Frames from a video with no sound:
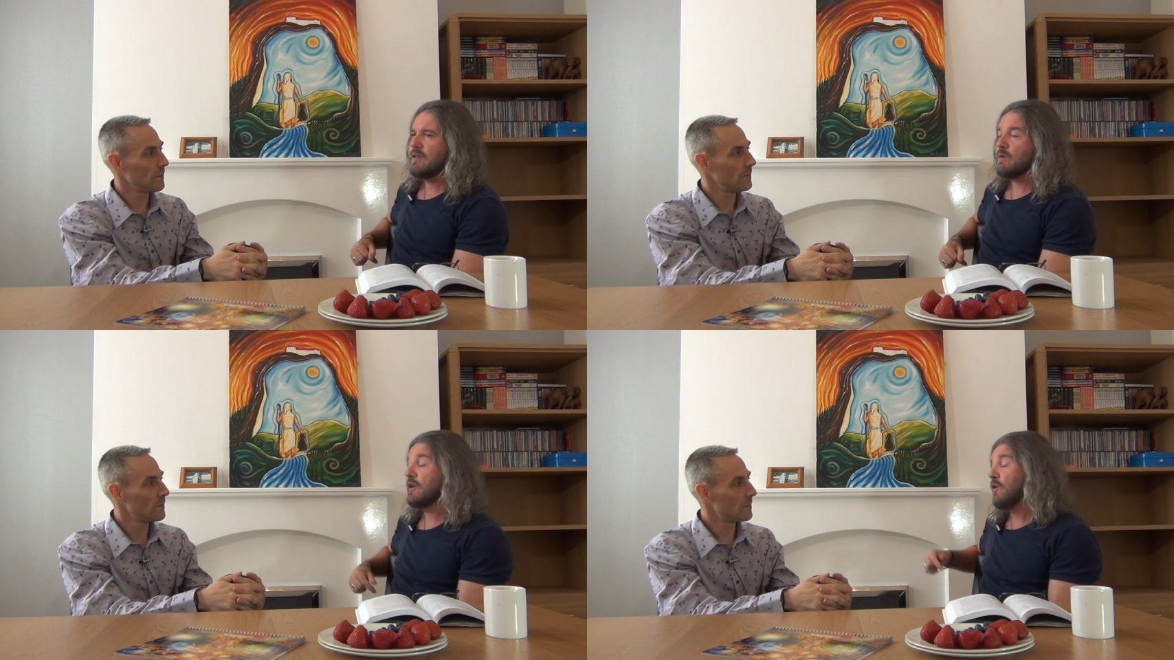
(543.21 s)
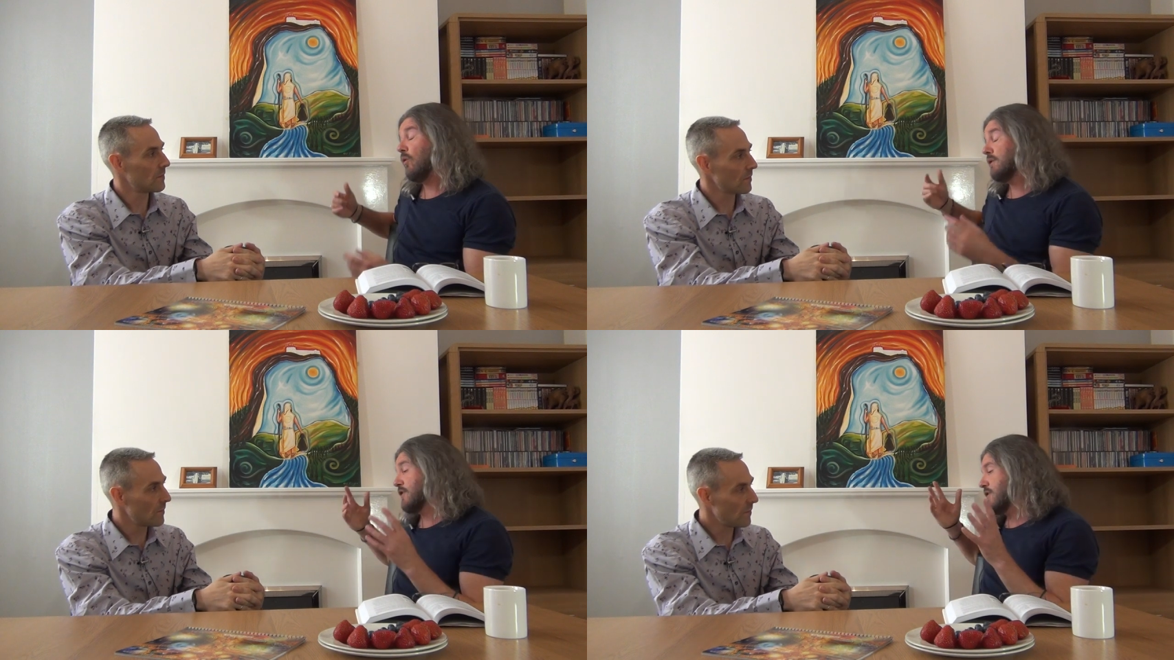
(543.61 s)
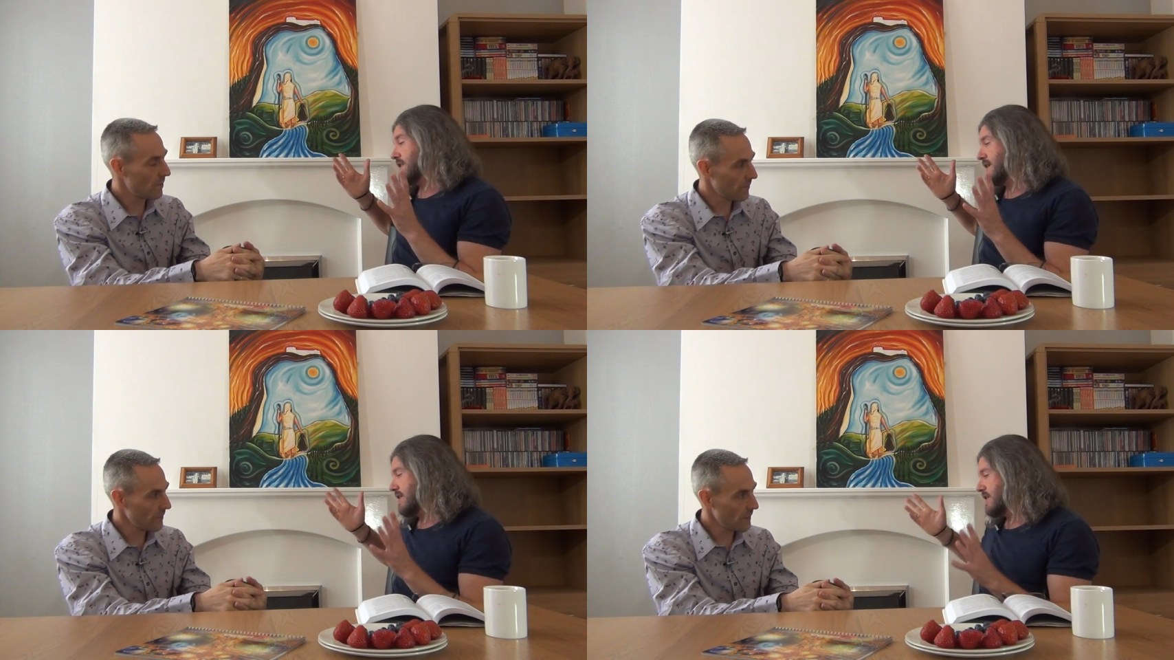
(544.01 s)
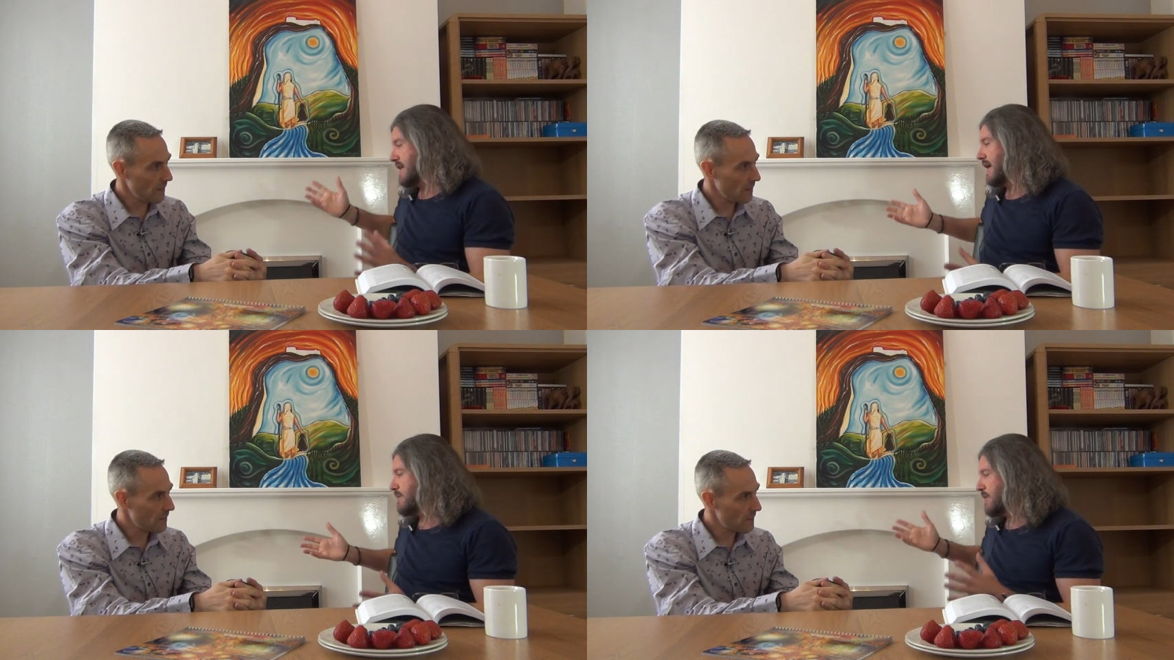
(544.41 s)
Speaker 1: They were called a Christian
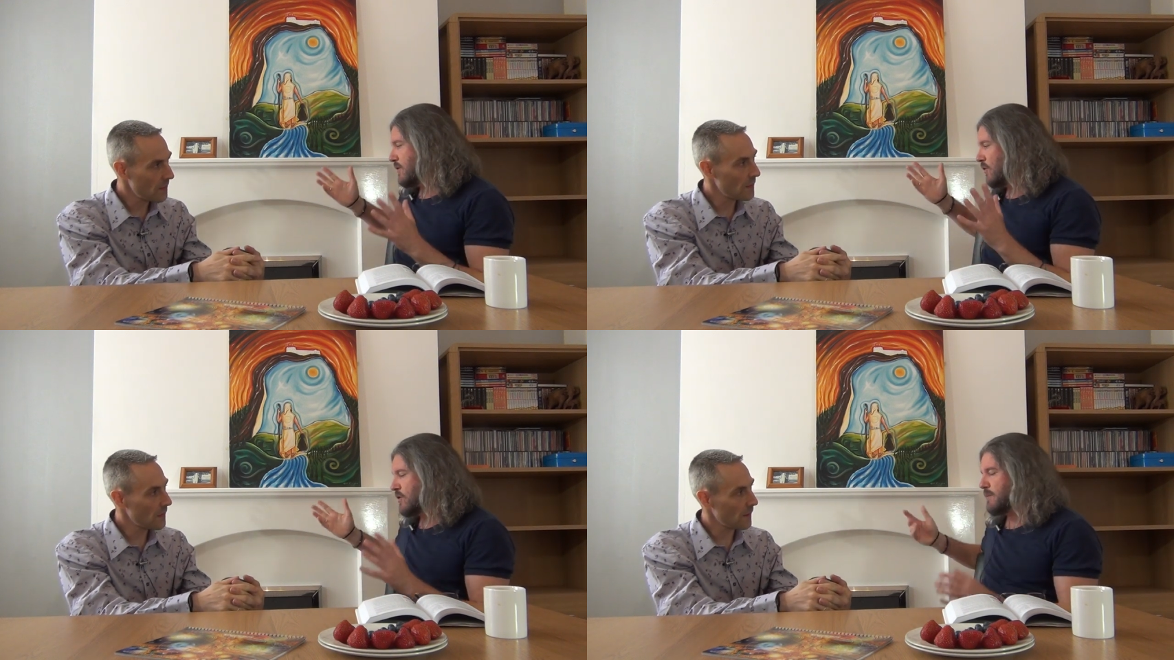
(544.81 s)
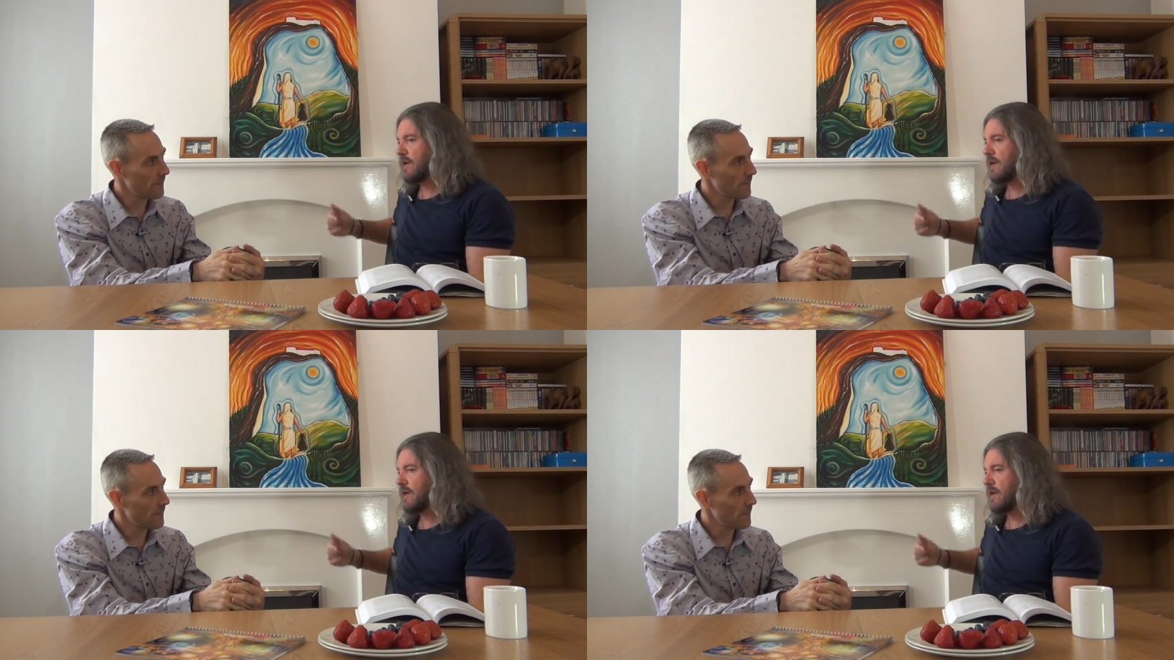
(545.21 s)
sect, of course, yeah.